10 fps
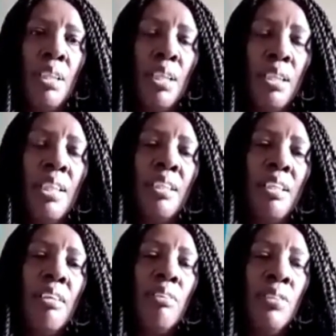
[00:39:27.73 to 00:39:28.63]
then
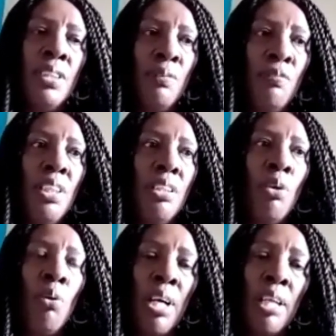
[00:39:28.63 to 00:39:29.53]
they're going to feel
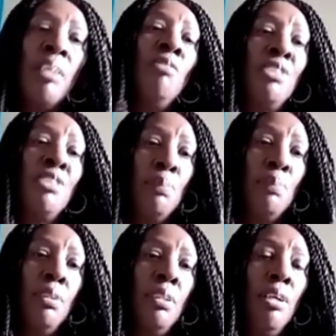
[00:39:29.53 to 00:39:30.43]
quite
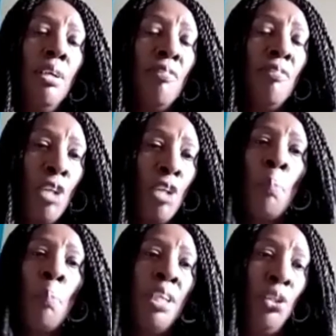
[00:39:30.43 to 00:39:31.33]
comfortable
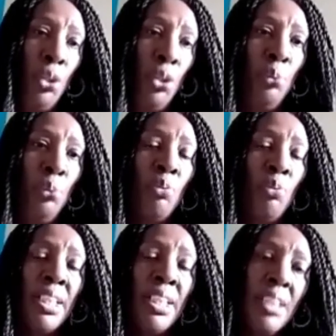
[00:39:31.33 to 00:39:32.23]
copying you,
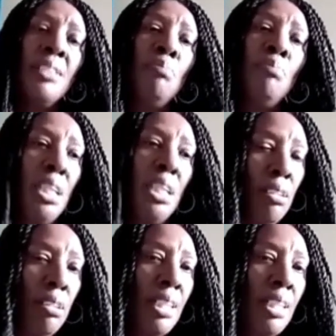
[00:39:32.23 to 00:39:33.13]
writing to me.
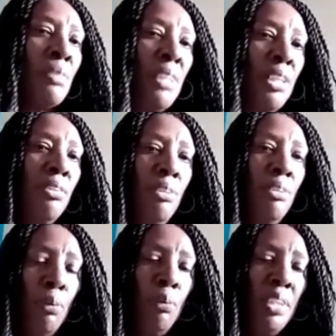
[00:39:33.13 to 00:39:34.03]
That's when you
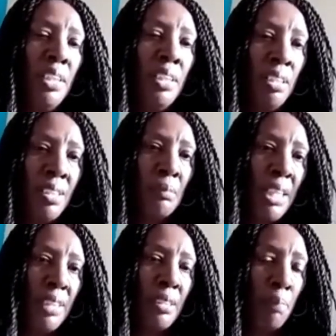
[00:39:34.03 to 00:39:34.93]
know that the customer
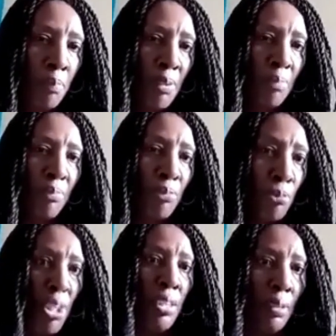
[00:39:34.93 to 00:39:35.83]
has a problem,
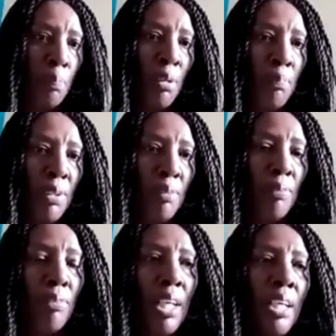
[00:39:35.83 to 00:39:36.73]
real problem,
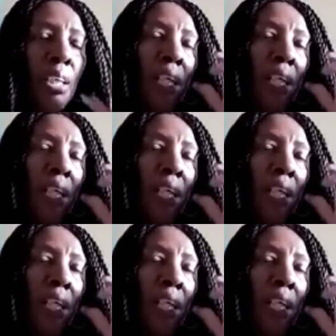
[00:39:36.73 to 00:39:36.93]
right?